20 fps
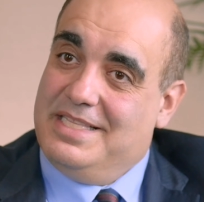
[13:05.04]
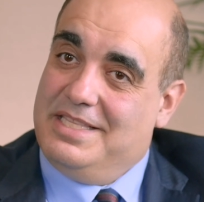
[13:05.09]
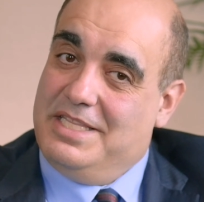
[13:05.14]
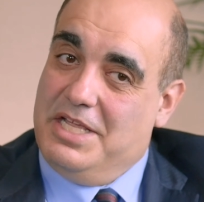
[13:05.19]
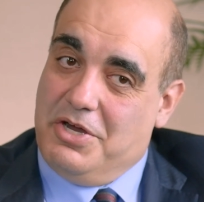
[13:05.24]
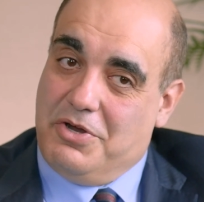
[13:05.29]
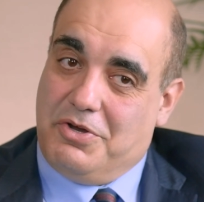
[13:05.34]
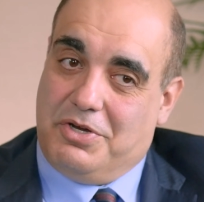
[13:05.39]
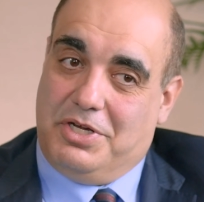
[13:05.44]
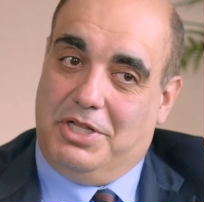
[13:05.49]

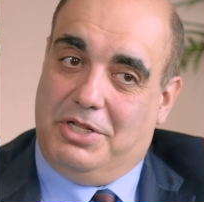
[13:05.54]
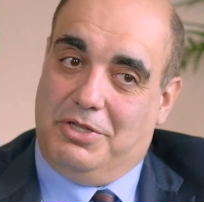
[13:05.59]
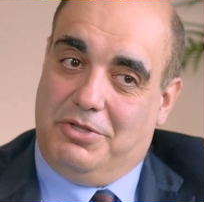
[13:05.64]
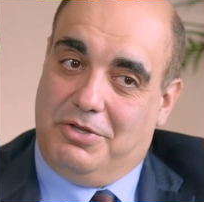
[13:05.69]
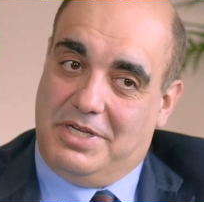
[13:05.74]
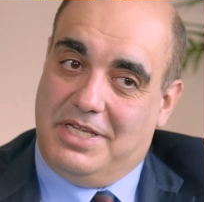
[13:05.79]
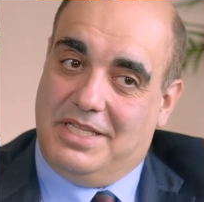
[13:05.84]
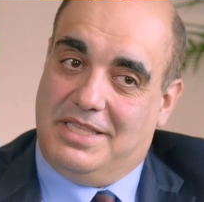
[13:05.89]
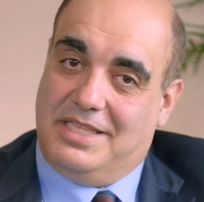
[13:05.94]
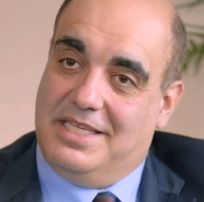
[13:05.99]
They're going to
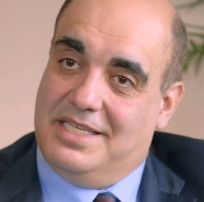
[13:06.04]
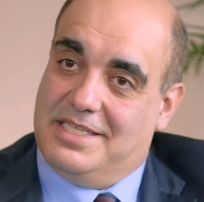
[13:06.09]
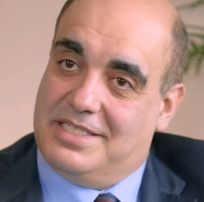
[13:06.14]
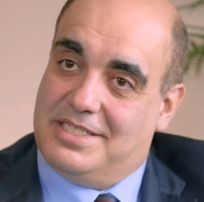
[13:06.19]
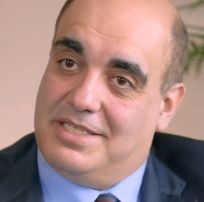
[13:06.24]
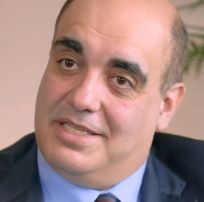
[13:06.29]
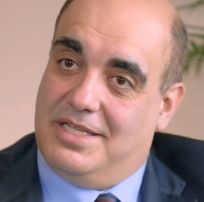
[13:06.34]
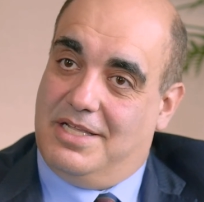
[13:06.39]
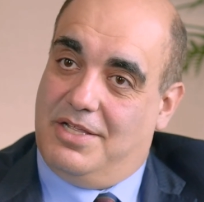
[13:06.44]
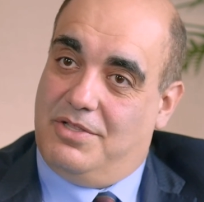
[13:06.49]
look at
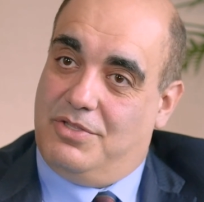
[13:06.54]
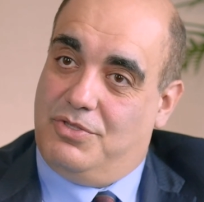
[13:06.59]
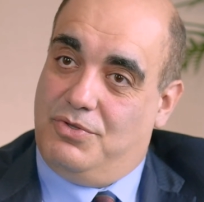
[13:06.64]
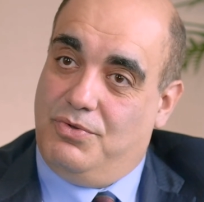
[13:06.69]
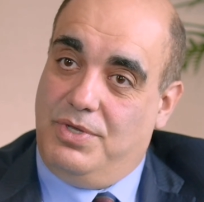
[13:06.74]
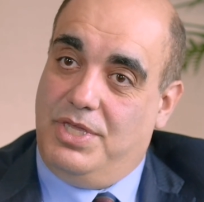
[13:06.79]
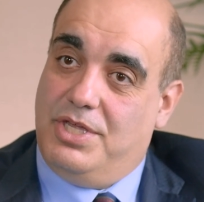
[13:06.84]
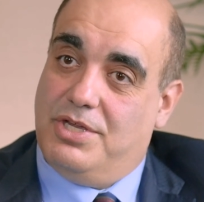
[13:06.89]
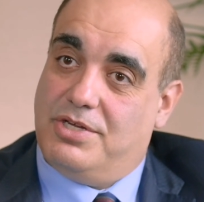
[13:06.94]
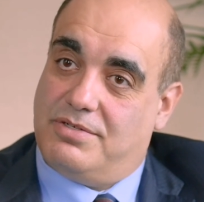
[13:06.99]
this
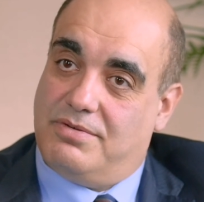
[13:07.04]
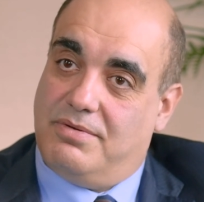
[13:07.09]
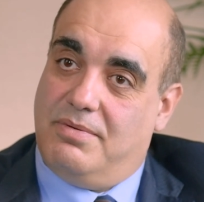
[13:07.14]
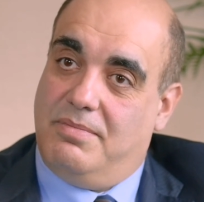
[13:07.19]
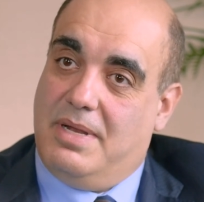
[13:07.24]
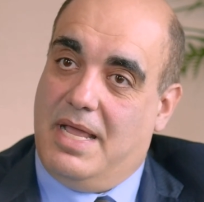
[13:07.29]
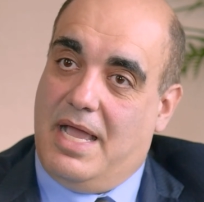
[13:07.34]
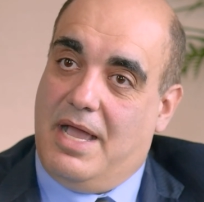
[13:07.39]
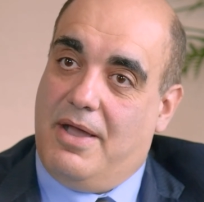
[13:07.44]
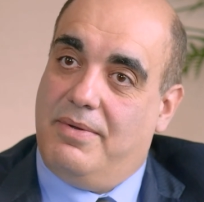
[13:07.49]
2 years
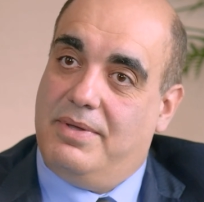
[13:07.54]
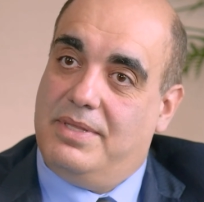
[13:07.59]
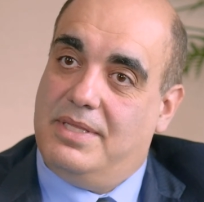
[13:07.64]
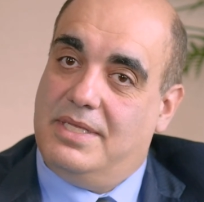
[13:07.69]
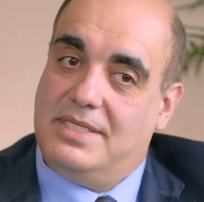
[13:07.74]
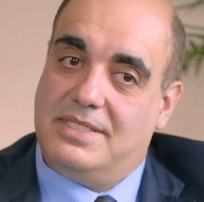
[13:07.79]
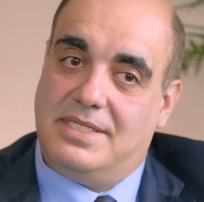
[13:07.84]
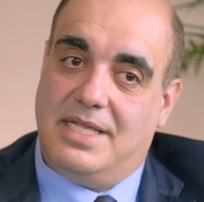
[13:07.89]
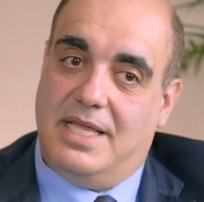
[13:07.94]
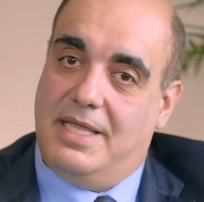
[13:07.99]
from now and
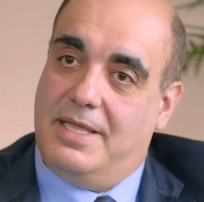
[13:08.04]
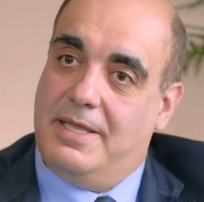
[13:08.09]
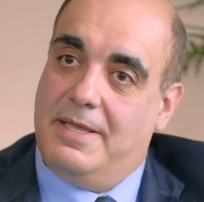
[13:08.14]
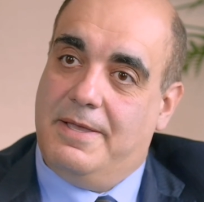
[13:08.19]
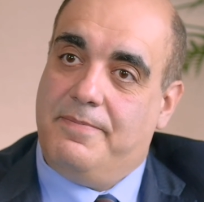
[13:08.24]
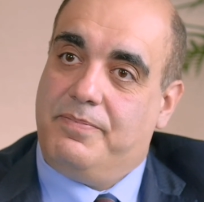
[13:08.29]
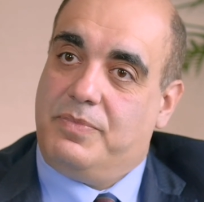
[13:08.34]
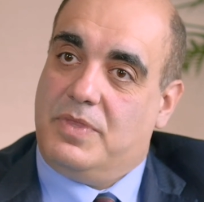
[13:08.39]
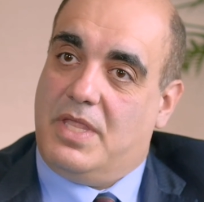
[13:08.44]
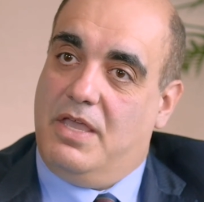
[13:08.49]
they say,
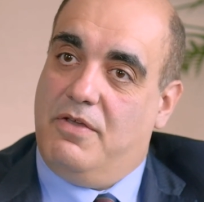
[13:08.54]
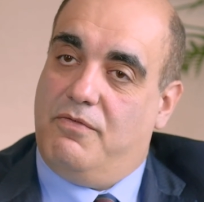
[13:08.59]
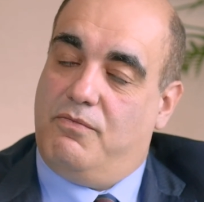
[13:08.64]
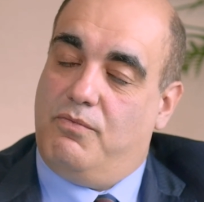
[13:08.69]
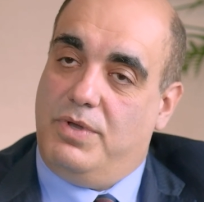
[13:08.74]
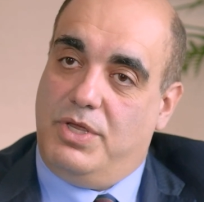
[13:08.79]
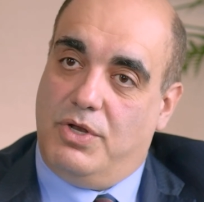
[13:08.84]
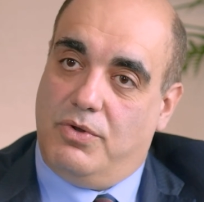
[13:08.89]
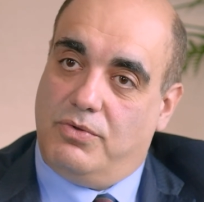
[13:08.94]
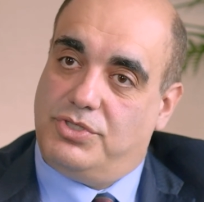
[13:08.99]
if
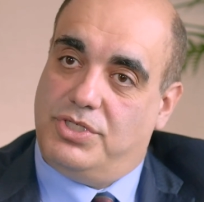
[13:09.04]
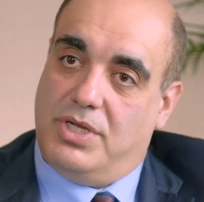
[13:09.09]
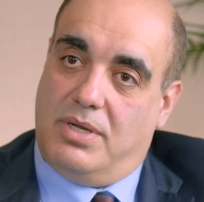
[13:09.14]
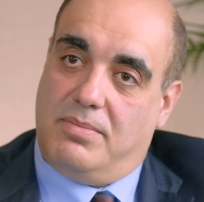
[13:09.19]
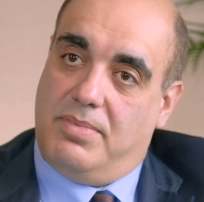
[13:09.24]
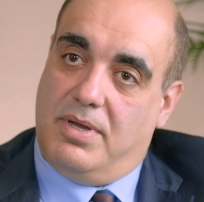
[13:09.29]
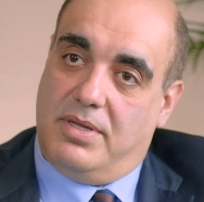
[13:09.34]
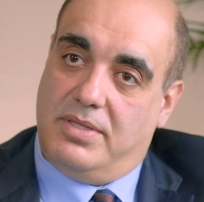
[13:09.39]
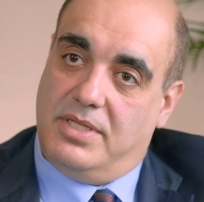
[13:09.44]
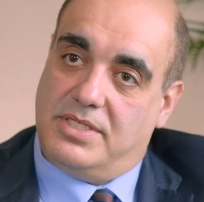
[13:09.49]
we don't
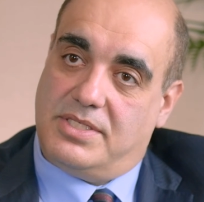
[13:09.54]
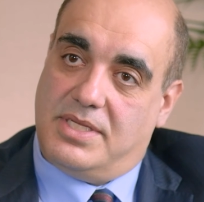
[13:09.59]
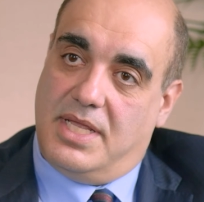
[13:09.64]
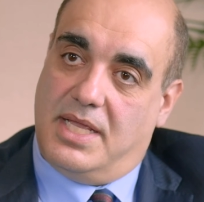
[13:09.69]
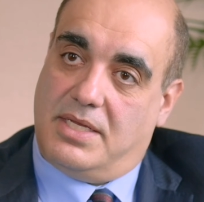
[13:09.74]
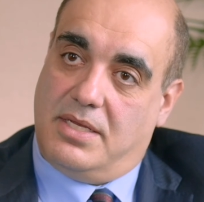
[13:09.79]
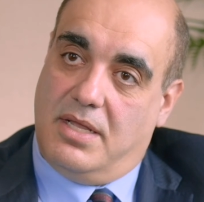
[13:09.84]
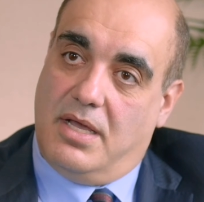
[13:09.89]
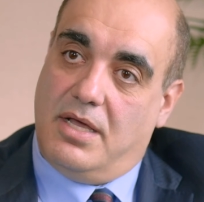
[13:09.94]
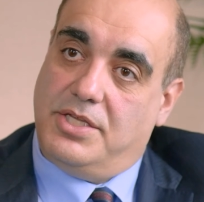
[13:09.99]
jump on this
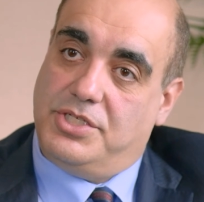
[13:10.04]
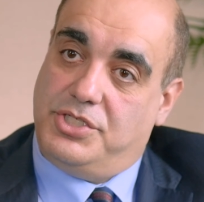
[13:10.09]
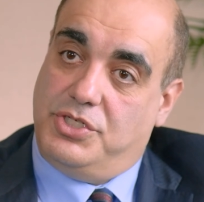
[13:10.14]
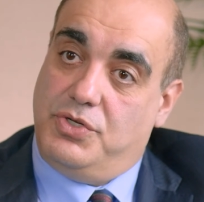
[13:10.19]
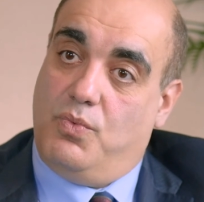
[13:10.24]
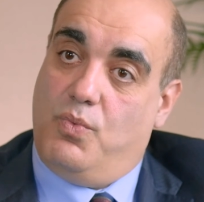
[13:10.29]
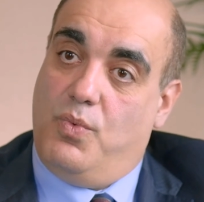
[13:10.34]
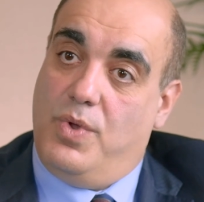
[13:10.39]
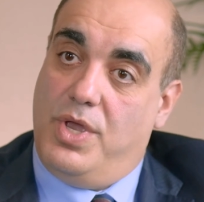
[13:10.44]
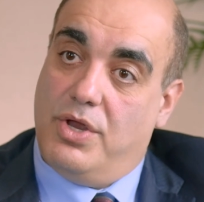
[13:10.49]
technology,
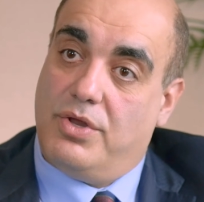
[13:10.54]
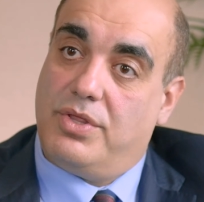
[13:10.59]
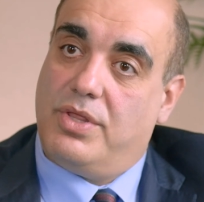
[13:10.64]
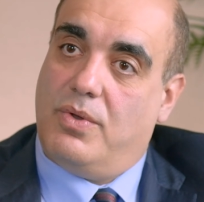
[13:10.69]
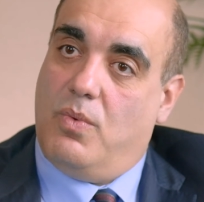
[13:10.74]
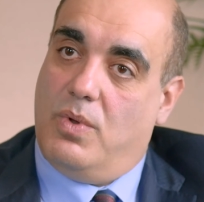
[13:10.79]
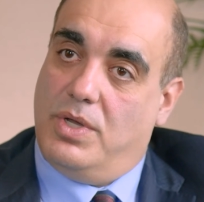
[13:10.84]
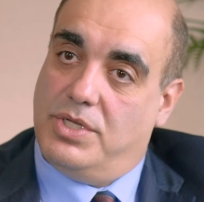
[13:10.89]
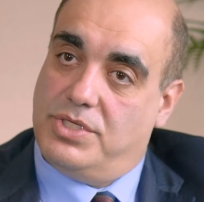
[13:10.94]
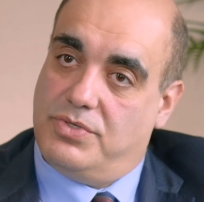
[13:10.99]
we're the
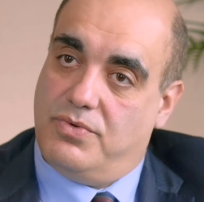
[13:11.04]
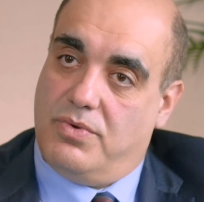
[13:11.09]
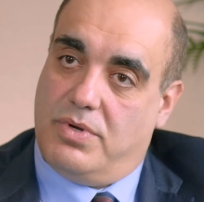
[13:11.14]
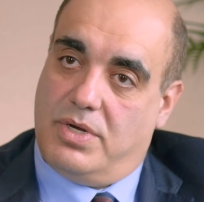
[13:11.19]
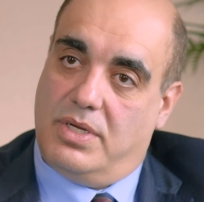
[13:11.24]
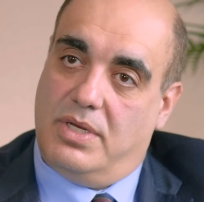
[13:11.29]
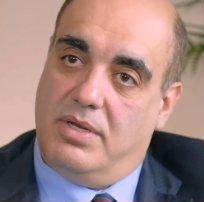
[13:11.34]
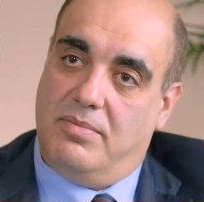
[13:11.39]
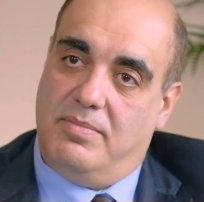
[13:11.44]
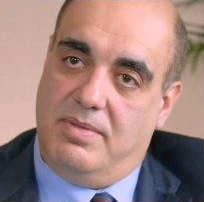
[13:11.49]
ones who are
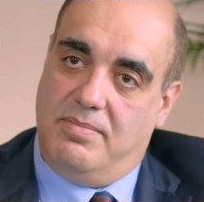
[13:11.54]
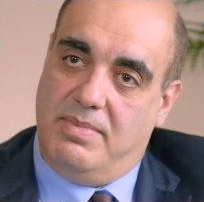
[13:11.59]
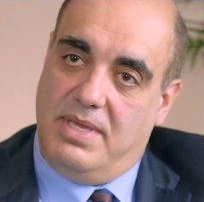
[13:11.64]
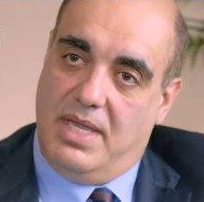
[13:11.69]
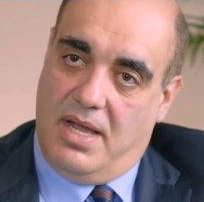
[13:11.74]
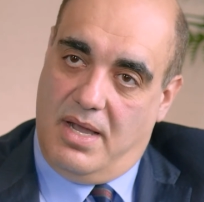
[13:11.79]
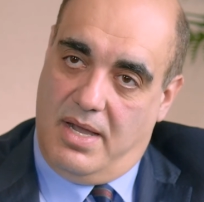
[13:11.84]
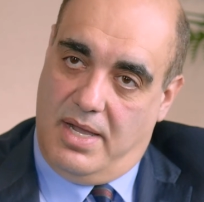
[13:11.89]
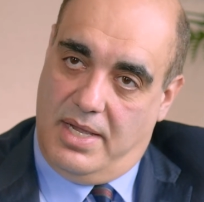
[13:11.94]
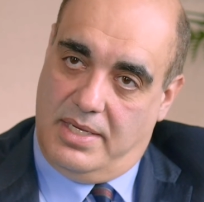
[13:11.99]
going to be
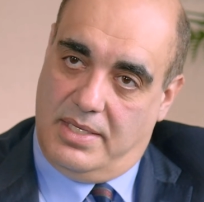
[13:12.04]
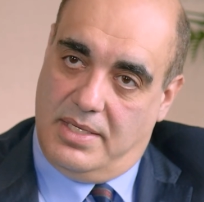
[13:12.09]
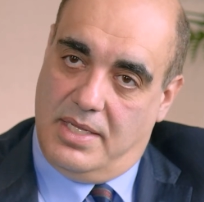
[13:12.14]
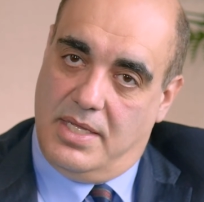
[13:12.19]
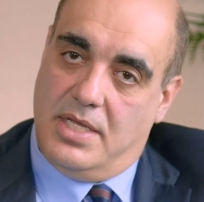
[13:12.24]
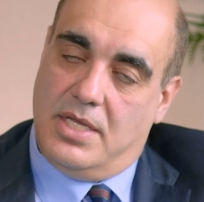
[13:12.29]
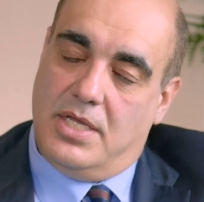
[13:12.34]
behind.